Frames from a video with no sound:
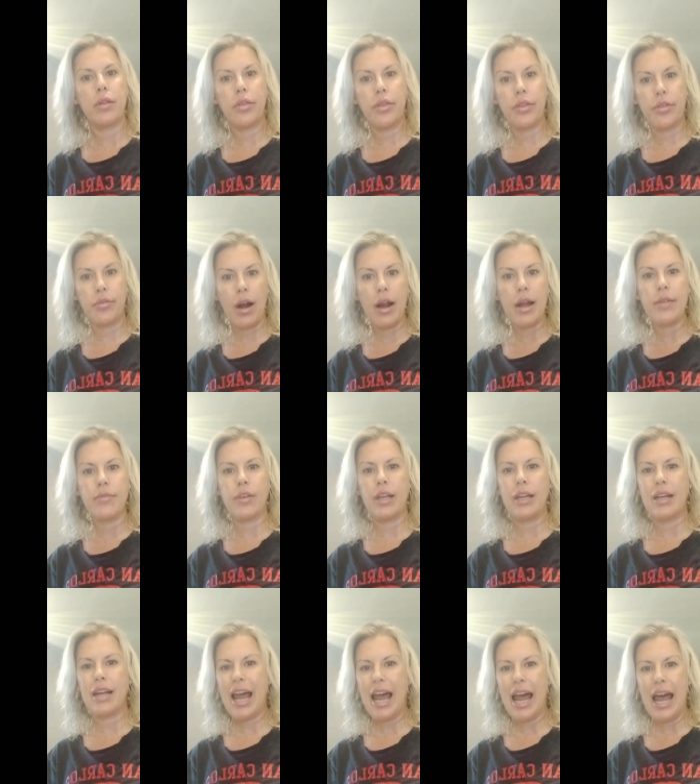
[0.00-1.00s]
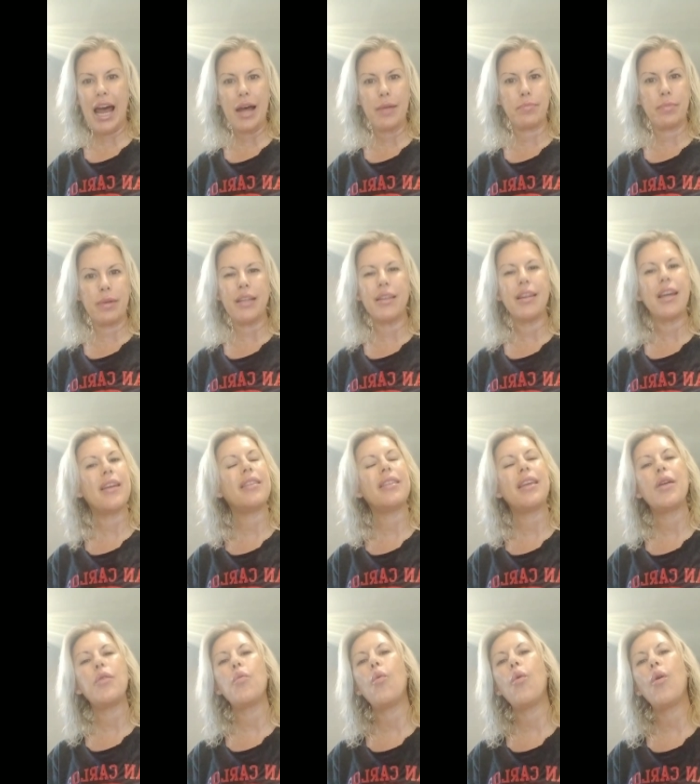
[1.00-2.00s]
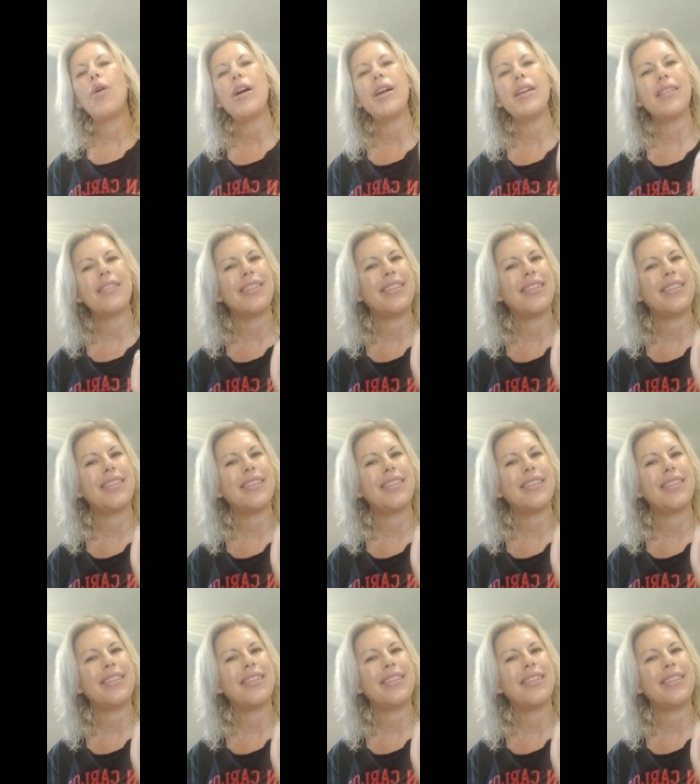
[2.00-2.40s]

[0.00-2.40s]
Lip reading: thriving, happy. They want,